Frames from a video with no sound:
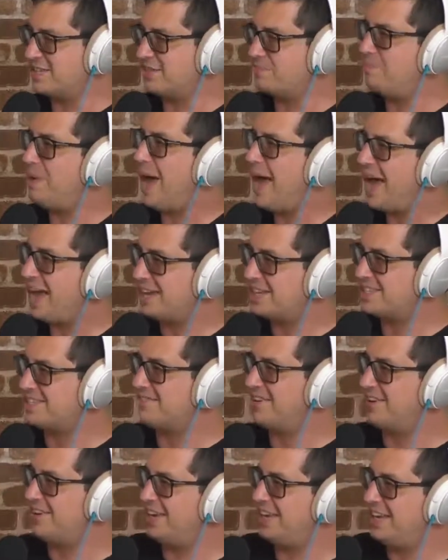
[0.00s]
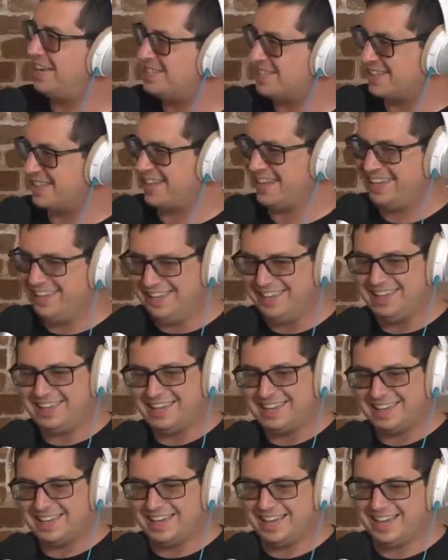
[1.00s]
packs very easily.
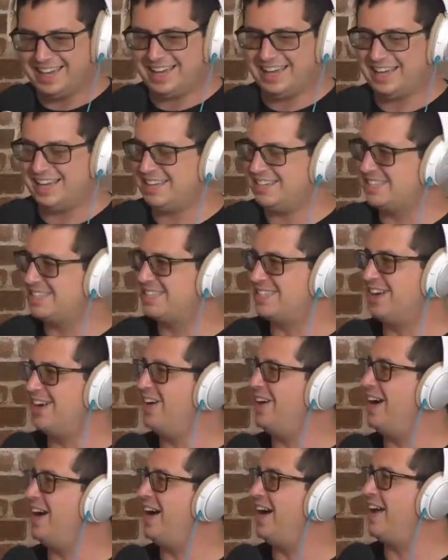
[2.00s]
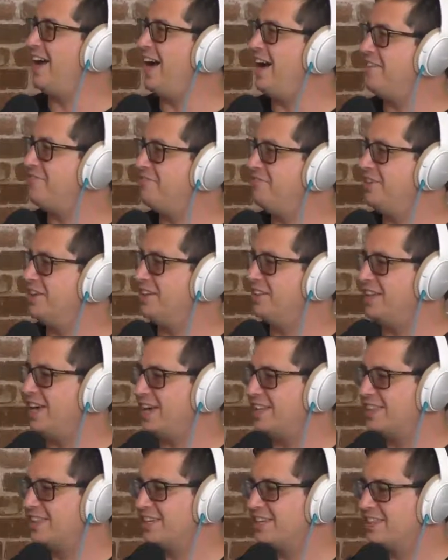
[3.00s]
So I feel
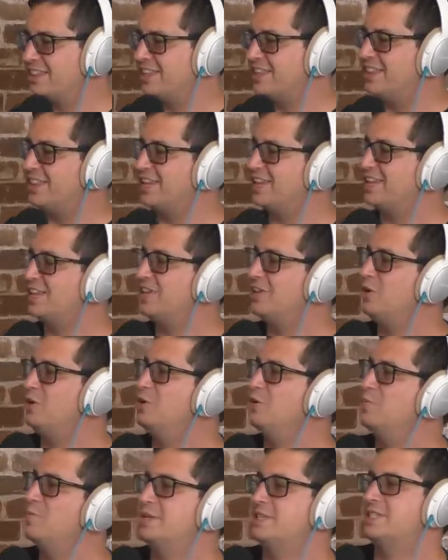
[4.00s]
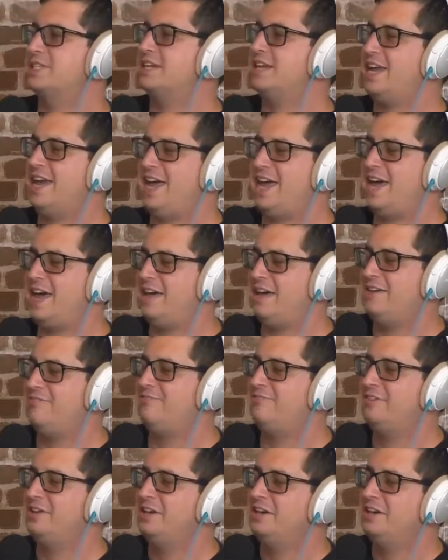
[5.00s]
like the cube is going to have